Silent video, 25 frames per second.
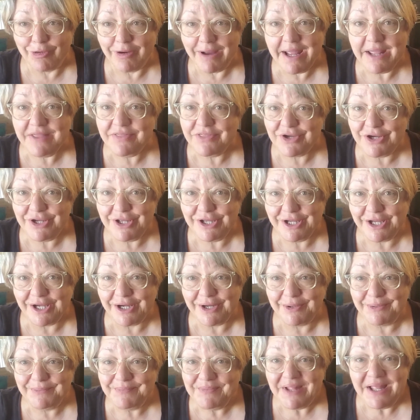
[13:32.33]
there you go.
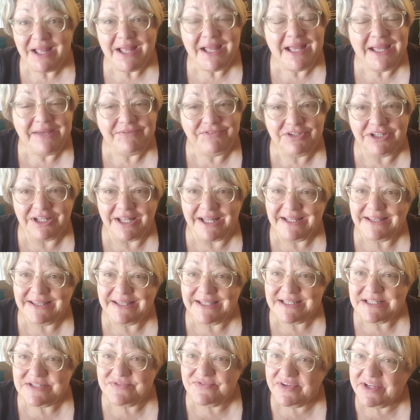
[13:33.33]
If you like these
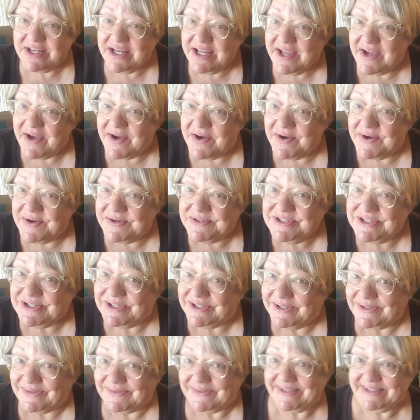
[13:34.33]
videos, you know
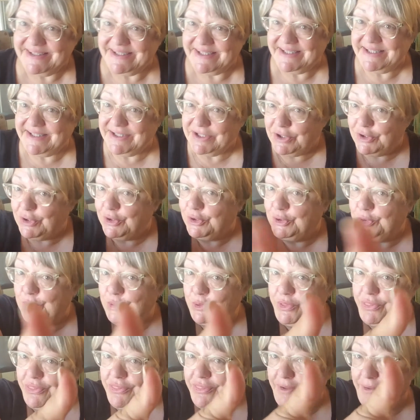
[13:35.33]
what to do.
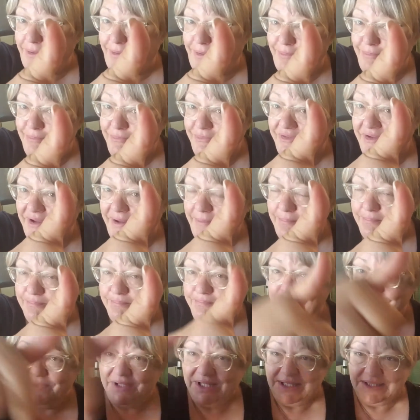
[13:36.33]
Thumbs up.
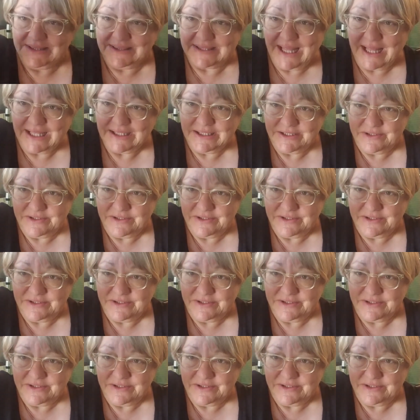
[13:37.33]
Hit that little